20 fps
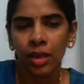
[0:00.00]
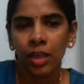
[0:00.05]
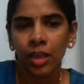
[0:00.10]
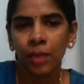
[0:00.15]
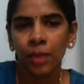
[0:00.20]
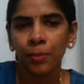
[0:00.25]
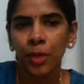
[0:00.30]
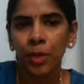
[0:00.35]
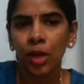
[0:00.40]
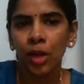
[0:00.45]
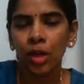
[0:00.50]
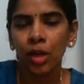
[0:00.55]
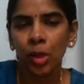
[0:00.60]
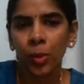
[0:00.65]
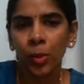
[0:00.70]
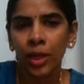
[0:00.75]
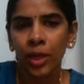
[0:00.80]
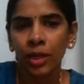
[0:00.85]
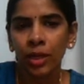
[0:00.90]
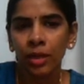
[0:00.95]
Impure
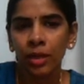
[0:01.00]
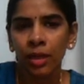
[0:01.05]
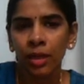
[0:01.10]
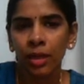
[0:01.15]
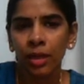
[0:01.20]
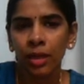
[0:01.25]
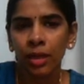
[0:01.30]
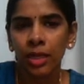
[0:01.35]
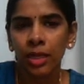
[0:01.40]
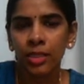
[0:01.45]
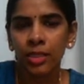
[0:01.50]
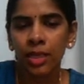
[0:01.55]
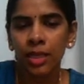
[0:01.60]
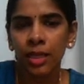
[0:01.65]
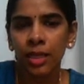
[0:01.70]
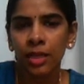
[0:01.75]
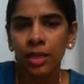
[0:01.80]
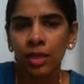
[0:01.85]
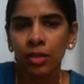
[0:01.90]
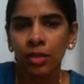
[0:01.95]
liquid
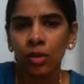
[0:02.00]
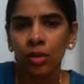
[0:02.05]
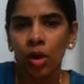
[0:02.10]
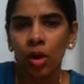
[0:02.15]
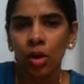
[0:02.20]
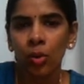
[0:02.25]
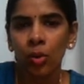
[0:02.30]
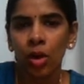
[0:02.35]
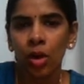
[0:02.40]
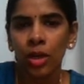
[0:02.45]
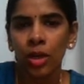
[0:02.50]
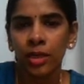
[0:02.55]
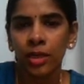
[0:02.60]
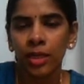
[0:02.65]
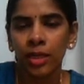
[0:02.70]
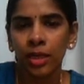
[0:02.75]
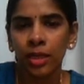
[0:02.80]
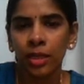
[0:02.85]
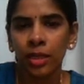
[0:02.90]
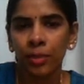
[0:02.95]
containing
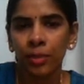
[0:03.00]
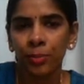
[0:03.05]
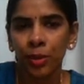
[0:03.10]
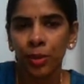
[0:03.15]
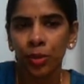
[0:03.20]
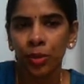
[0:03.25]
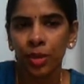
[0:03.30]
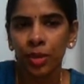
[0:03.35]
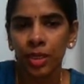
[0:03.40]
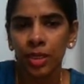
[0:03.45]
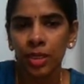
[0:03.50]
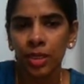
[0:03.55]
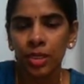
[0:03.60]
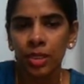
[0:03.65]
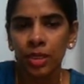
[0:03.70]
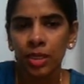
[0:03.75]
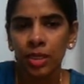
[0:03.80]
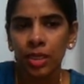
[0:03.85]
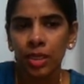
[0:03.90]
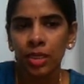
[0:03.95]
non-volatile impurities
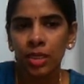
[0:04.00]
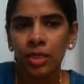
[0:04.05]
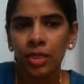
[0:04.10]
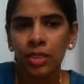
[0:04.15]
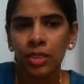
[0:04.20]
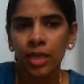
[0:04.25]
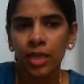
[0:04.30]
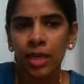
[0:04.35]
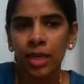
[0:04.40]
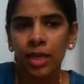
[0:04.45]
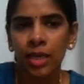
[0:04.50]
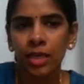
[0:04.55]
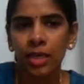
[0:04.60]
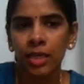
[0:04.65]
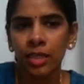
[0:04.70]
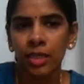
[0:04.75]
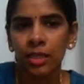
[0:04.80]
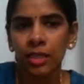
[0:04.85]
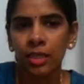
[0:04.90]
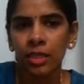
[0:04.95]
is taken
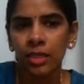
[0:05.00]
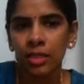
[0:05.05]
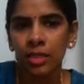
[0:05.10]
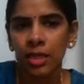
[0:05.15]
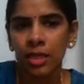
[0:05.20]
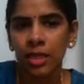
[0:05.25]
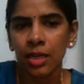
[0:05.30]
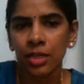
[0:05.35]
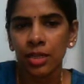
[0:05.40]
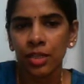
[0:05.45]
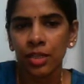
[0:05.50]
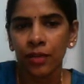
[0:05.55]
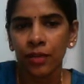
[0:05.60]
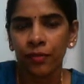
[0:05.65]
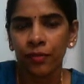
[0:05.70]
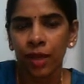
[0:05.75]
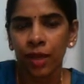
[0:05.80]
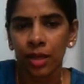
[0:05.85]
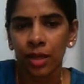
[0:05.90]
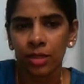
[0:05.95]
in the distillation
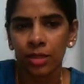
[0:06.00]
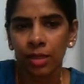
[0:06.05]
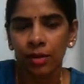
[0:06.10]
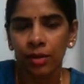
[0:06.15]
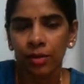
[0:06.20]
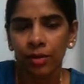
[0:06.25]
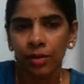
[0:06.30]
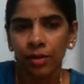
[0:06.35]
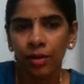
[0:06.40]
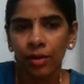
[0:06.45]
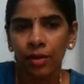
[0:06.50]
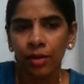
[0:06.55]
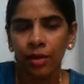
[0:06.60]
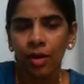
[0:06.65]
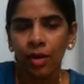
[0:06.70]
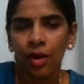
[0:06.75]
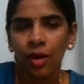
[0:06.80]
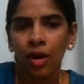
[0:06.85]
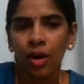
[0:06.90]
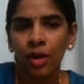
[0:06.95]
flask.
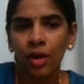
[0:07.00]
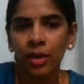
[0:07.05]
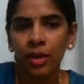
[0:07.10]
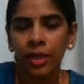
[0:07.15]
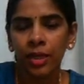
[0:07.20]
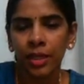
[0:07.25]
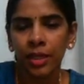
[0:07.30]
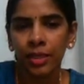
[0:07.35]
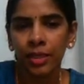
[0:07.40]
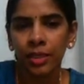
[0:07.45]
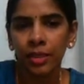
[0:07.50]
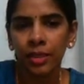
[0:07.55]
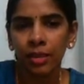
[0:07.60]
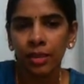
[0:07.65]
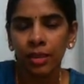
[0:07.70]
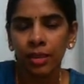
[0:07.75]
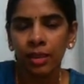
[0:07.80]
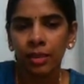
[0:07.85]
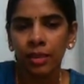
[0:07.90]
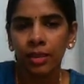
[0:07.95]
On heating,
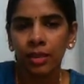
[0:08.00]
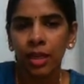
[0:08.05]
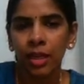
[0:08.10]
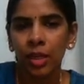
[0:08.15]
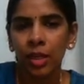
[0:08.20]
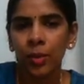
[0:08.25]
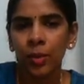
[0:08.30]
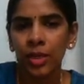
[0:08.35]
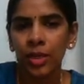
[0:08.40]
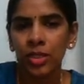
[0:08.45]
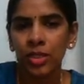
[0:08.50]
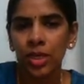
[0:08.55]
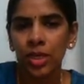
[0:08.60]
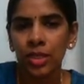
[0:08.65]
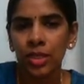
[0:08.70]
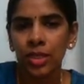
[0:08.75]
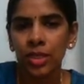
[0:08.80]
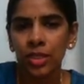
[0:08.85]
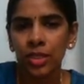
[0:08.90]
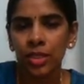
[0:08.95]
the liquid
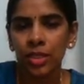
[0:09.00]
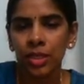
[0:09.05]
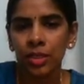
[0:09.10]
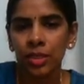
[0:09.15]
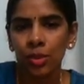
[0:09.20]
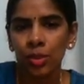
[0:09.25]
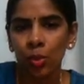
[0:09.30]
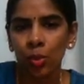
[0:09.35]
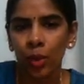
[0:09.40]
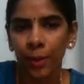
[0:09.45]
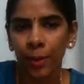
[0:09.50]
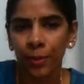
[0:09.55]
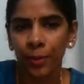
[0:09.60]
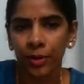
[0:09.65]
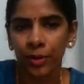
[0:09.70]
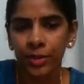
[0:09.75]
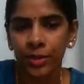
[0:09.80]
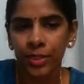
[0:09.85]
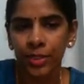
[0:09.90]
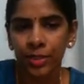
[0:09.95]
changes into
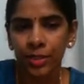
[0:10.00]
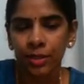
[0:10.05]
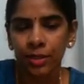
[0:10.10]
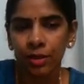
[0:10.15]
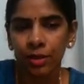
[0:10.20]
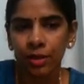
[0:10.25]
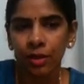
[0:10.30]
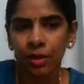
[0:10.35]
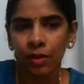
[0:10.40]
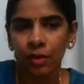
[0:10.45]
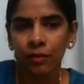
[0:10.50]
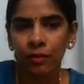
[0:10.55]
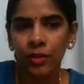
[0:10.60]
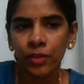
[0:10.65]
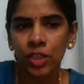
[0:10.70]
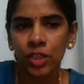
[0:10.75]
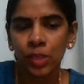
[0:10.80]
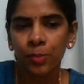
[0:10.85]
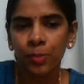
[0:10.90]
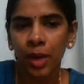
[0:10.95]
vapors,
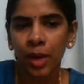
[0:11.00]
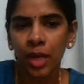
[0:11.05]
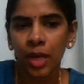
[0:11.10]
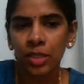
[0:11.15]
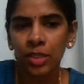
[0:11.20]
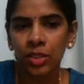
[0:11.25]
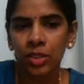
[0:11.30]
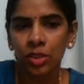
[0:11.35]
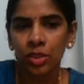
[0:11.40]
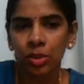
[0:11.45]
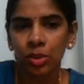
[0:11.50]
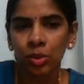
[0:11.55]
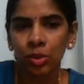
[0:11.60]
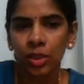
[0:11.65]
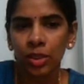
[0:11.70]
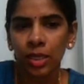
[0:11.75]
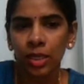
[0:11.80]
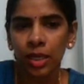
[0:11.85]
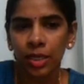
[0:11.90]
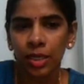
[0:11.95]
which is passed through
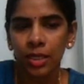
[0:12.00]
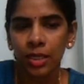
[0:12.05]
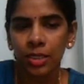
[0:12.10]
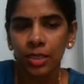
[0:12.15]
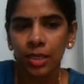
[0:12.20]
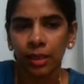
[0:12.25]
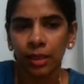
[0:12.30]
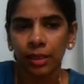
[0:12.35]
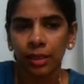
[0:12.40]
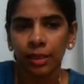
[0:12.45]
the condenser.